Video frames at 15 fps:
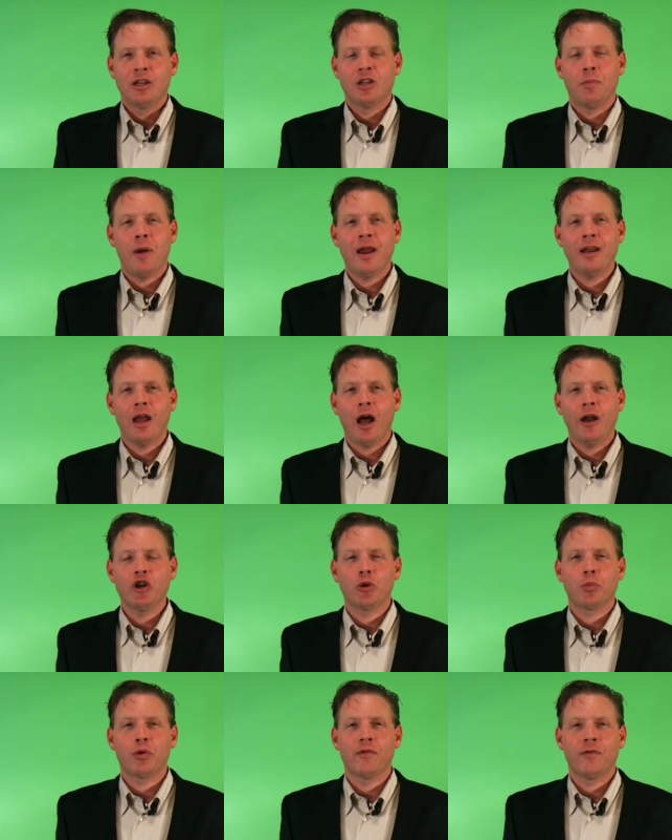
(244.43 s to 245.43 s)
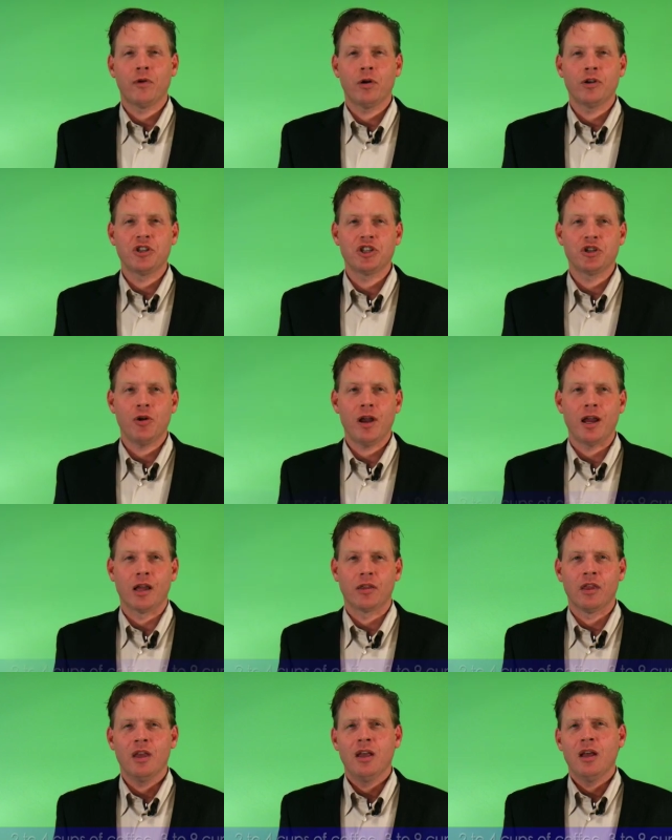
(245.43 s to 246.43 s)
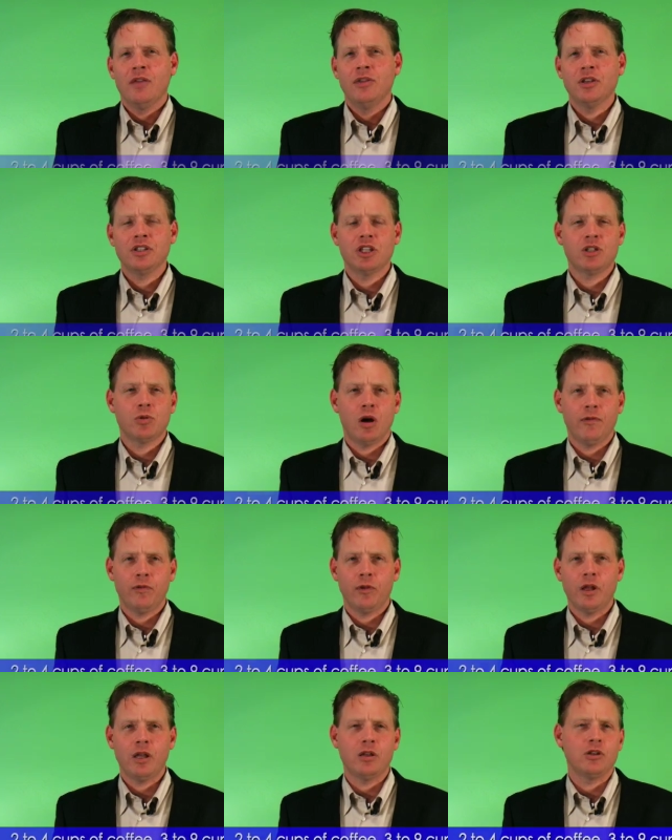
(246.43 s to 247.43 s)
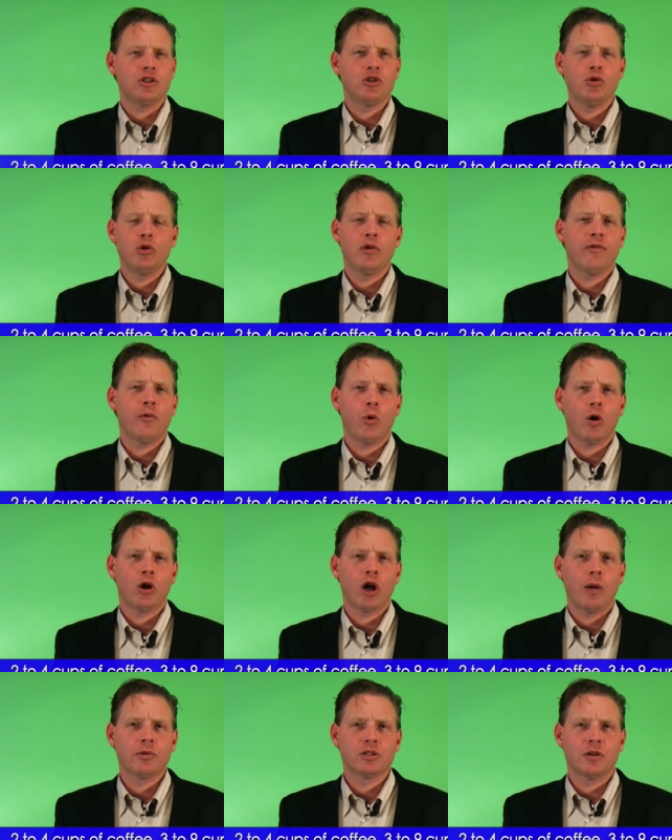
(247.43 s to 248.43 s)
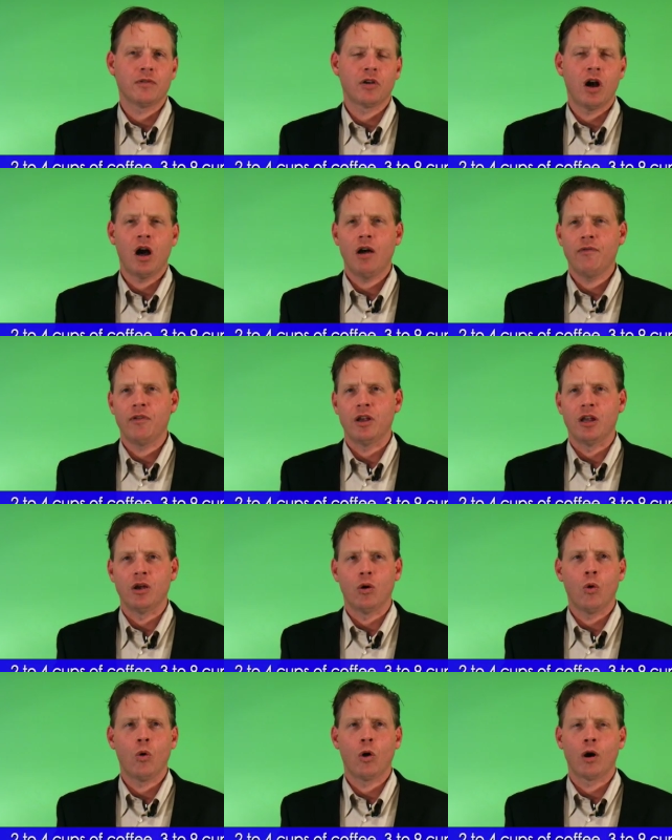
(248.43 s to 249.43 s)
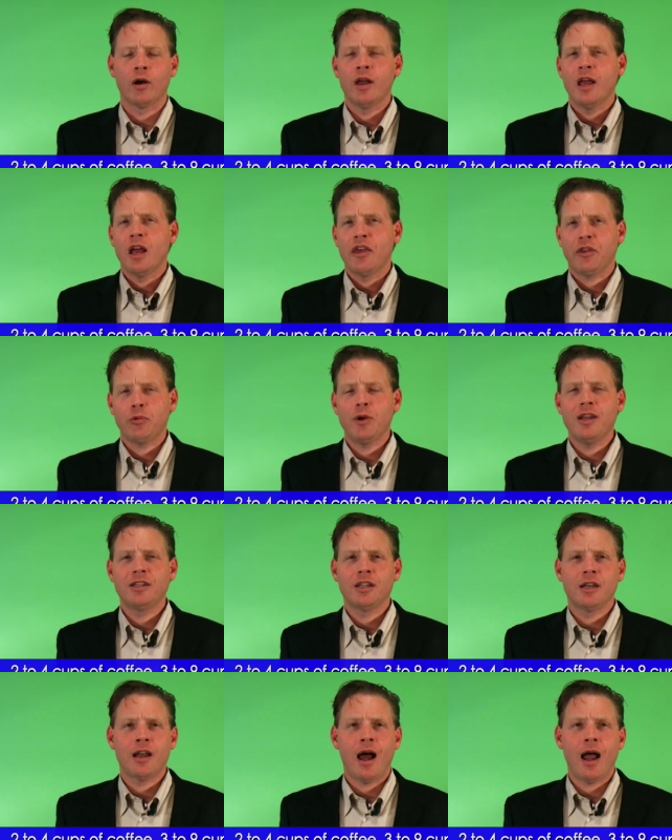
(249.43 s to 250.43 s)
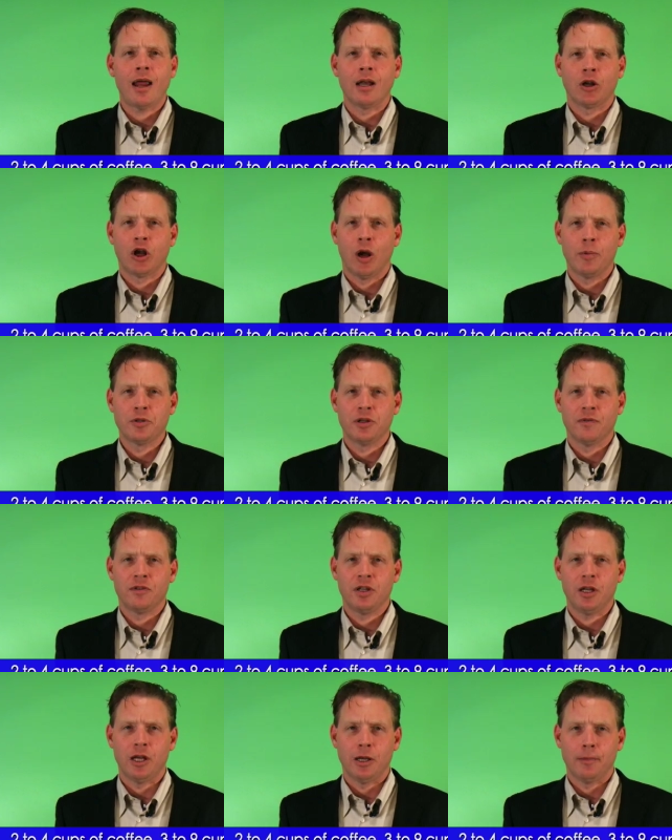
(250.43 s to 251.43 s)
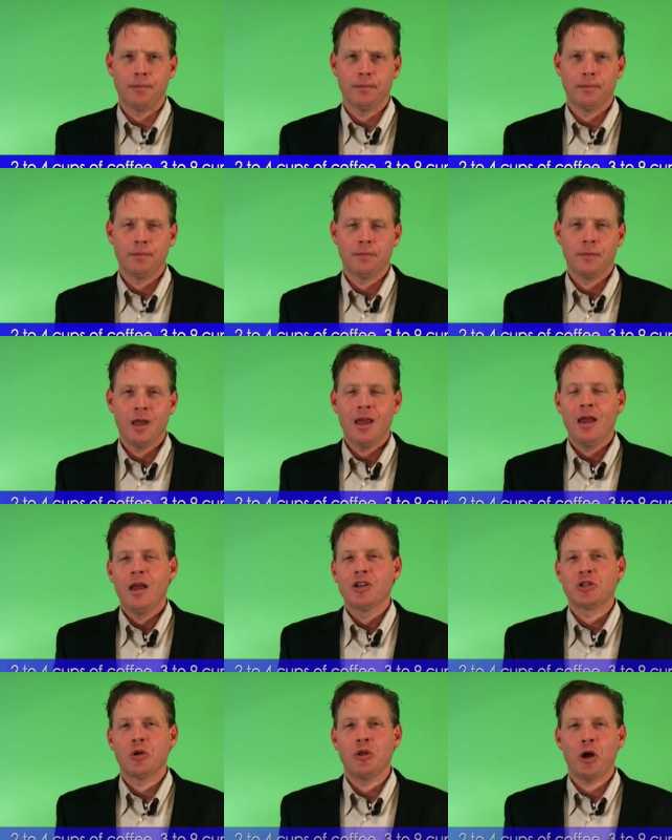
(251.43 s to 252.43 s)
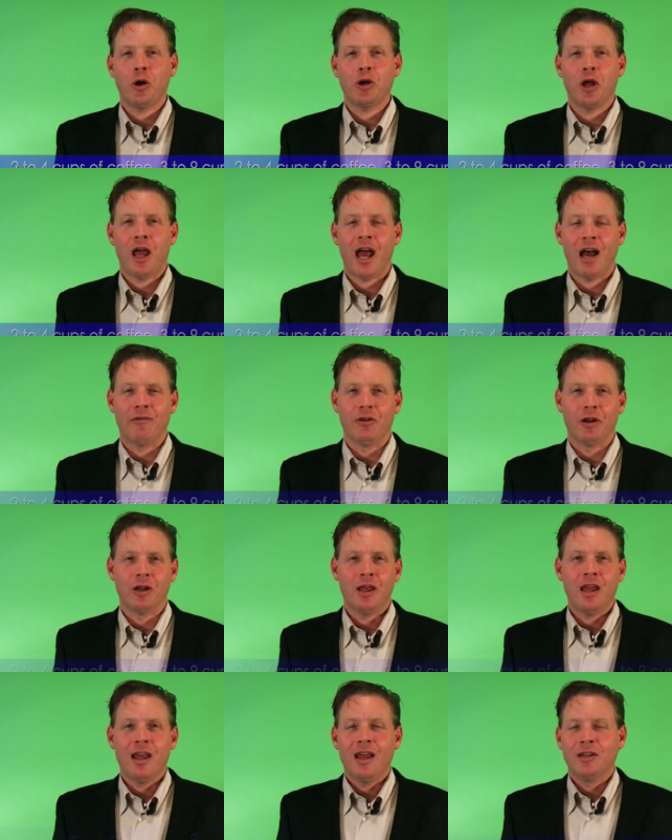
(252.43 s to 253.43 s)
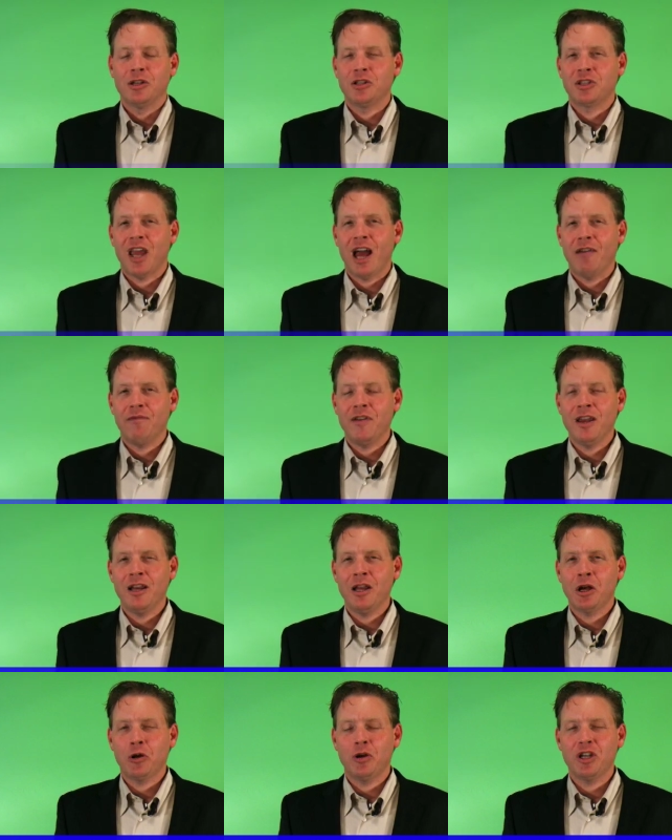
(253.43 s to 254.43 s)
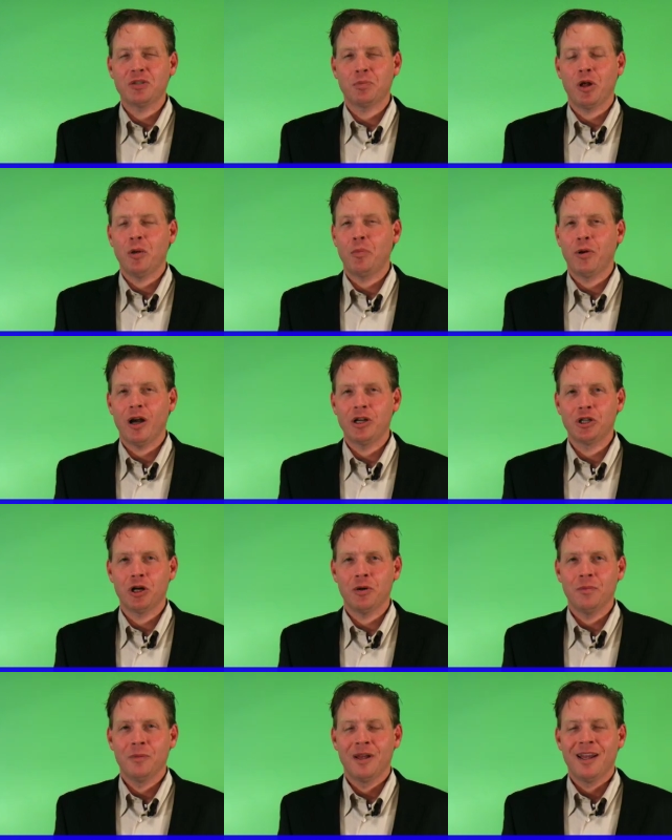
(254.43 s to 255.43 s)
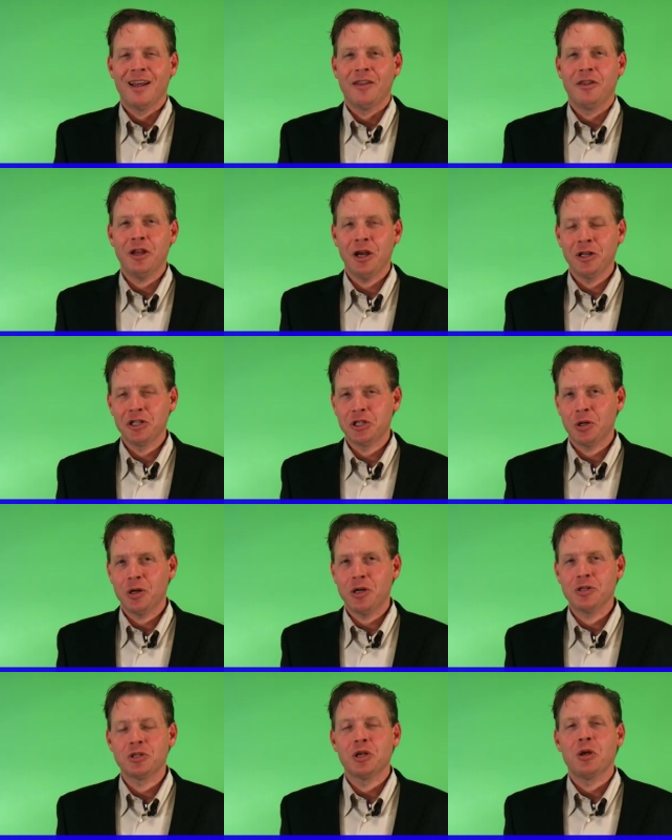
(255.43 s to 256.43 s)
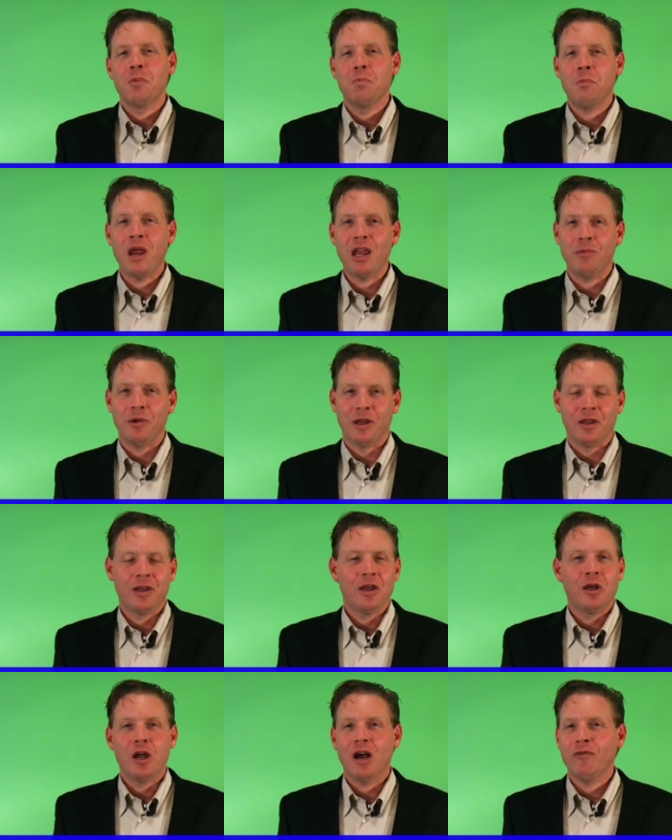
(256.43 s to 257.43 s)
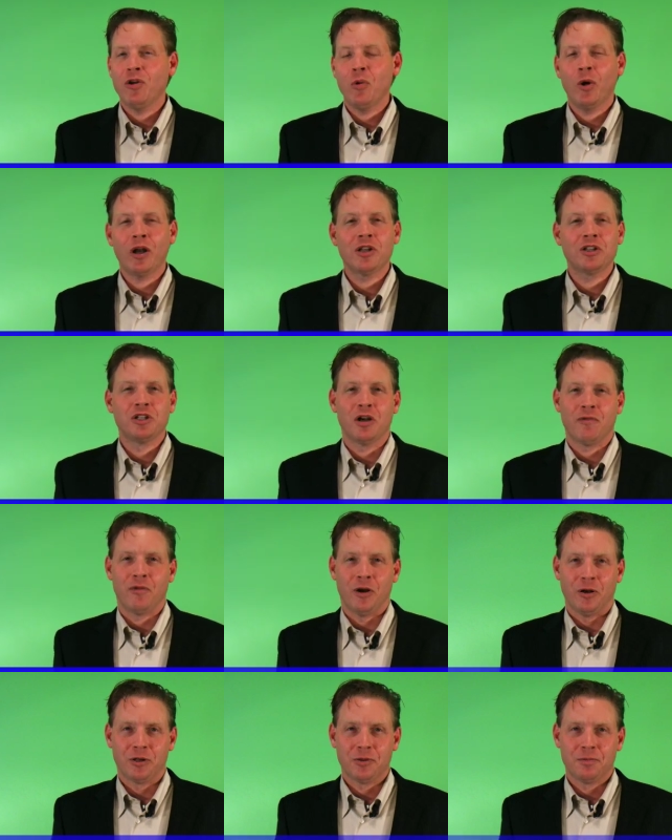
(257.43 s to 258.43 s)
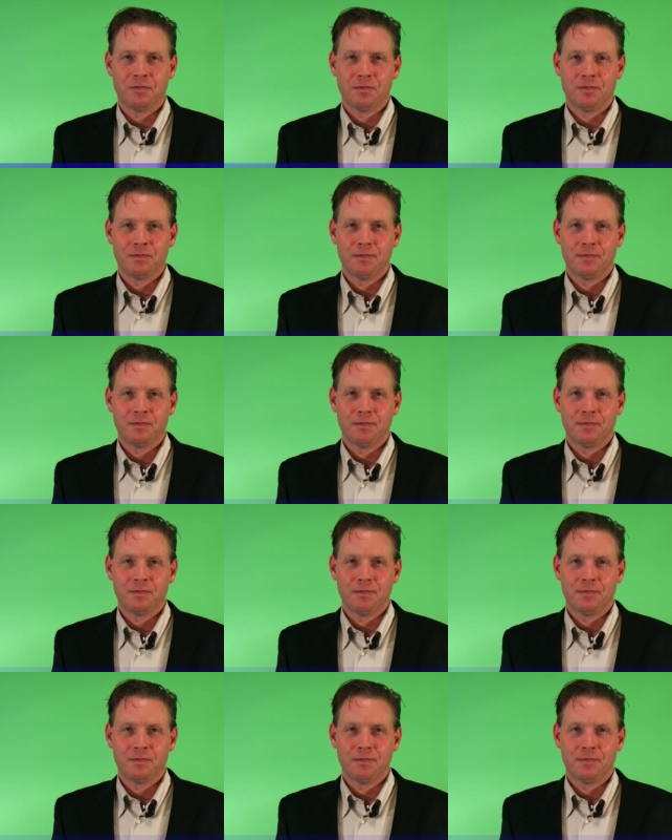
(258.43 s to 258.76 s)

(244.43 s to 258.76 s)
Depending on your preferred strength, this is roughly 2 to 4 cups of coffee or 3 to 9 cups of tea. So there you have it. Does caffeine increase blood pressure? The answer is maybe. Everyone is different.